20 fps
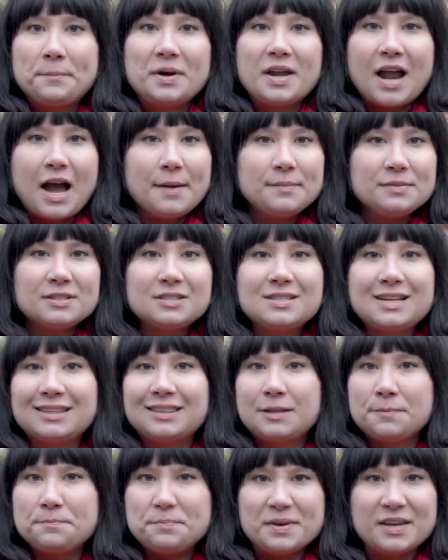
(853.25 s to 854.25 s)
But I'm just
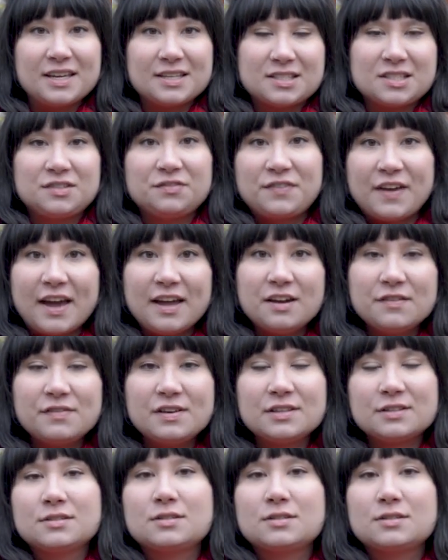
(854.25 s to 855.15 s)
not the biggest fan of it,